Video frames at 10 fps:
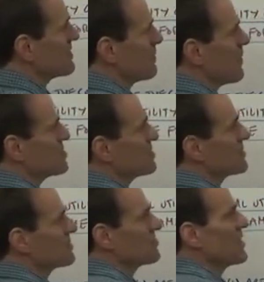The budget
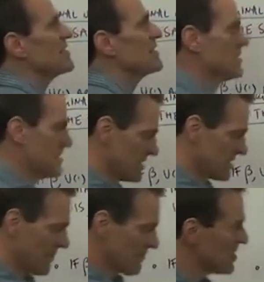constraint is the
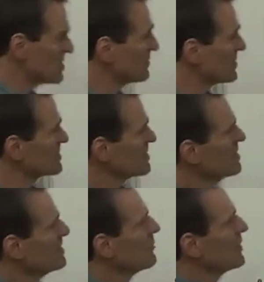same for each of us,
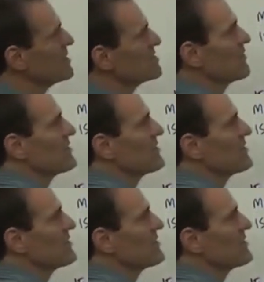but each of